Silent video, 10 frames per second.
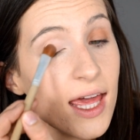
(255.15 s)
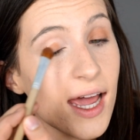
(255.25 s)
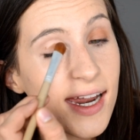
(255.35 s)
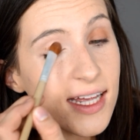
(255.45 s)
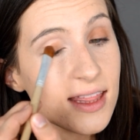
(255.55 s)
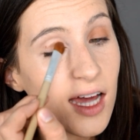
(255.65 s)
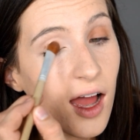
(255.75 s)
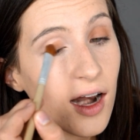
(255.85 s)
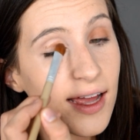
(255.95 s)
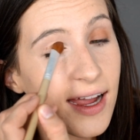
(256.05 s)
And I
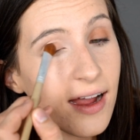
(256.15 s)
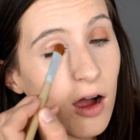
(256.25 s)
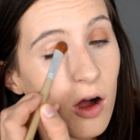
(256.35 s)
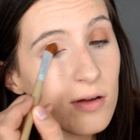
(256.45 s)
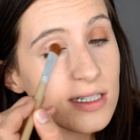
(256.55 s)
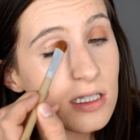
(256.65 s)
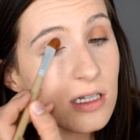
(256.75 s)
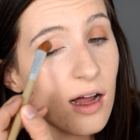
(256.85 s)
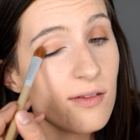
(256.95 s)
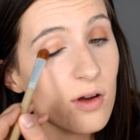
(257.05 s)
thought, I always
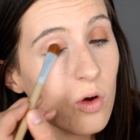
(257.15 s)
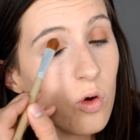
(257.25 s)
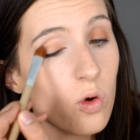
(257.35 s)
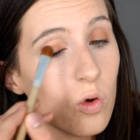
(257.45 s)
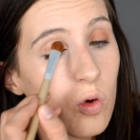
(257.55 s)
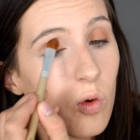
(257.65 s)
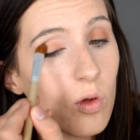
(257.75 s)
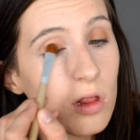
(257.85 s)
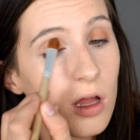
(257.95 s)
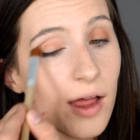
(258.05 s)
love a
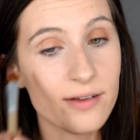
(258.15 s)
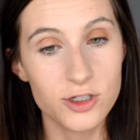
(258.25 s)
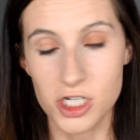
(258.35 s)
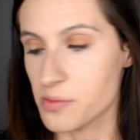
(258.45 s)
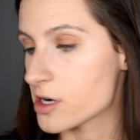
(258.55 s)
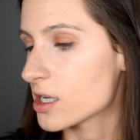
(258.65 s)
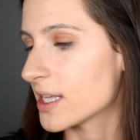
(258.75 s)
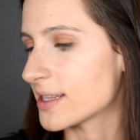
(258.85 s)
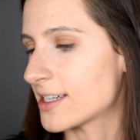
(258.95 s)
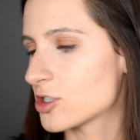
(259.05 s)
whole lot of shimmer.
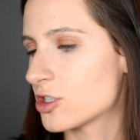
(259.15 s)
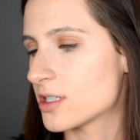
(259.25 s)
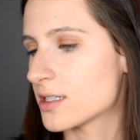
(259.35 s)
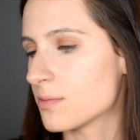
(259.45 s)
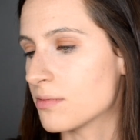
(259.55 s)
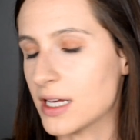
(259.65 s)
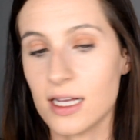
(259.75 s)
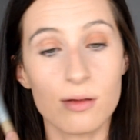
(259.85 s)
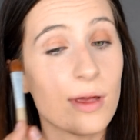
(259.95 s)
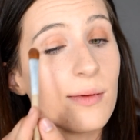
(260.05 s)
That's just
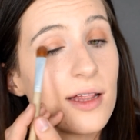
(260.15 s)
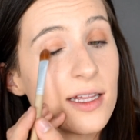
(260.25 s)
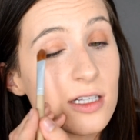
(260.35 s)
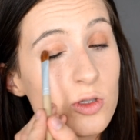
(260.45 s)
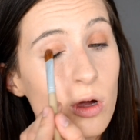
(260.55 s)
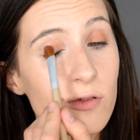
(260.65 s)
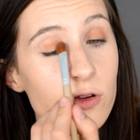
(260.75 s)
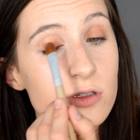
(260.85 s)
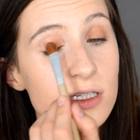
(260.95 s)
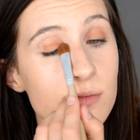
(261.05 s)
me, maybe the
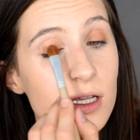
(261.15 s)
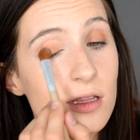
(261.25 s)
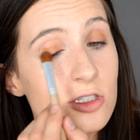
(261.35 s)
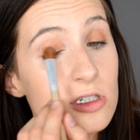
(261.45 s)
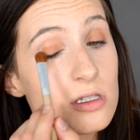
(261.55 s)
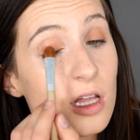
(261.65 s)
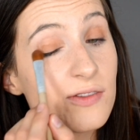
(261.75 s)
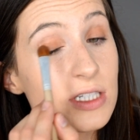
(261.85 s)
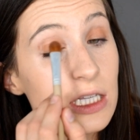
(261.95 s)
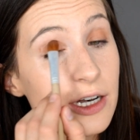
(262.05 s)
12-year-old in me that just
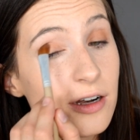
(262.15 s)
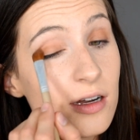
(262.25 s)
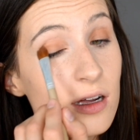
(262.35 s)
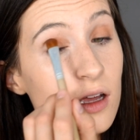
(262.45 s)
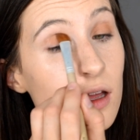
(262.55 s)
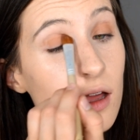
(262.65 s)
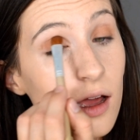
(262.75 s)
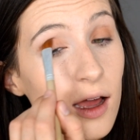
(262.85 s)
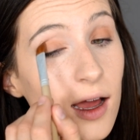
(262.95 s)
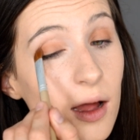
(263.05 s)
loves glitter.
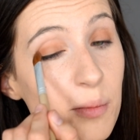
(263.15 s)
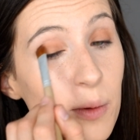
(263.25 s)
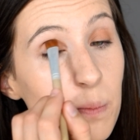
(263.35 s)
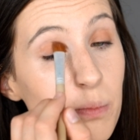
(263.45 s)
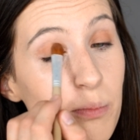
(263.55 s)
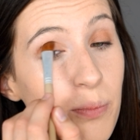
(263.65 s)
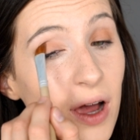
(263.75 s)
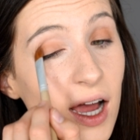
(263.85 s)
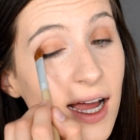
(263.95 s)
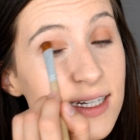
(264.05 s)

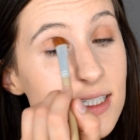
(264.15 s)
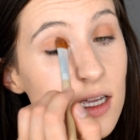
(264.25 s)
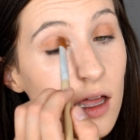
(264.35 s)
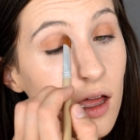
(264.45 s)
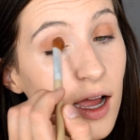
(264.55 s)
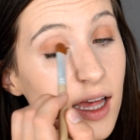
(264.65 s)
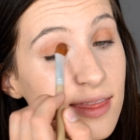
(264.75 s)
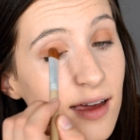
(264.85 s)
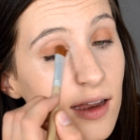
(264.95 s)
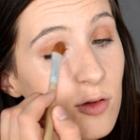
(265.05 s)
But I
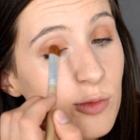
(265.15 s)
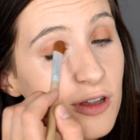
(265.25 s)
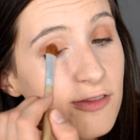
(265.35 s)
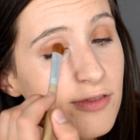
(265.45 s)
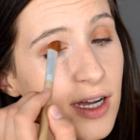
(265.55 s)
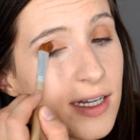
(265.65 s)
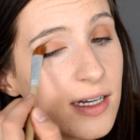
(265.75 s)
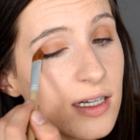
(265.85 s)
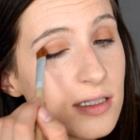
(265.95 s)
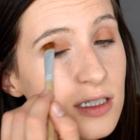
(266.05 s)
thought it would be
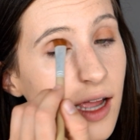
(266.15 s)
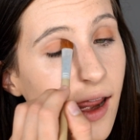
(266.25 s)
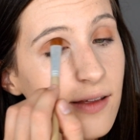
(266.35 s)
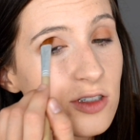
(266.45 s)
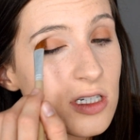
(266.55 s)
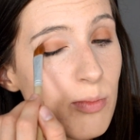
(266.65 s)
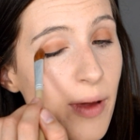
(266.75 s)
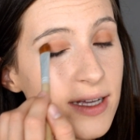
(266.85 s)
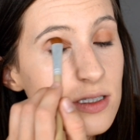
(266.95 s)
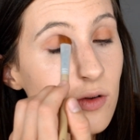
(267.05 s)
fun to kind of just
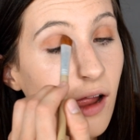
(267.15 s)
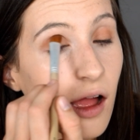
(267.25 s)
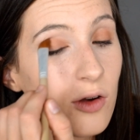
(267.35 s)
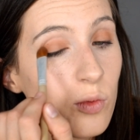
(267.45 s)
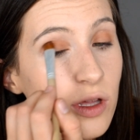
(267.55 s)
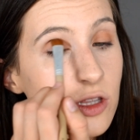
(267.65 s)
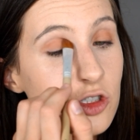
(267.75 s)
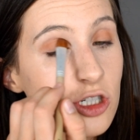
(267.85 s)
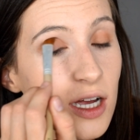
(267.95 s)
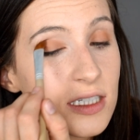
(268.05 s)
mess around with
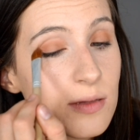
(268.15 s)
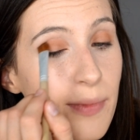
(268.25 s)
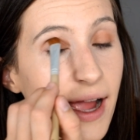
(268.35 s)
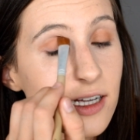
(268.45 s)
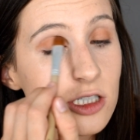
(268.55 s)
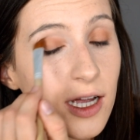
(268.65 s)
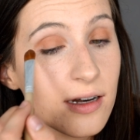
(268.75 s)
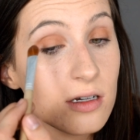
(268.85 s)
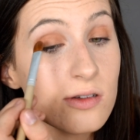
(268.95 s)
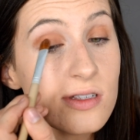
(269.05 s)
just matte
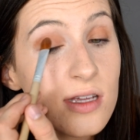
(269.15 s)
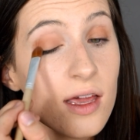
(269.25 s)
shadows.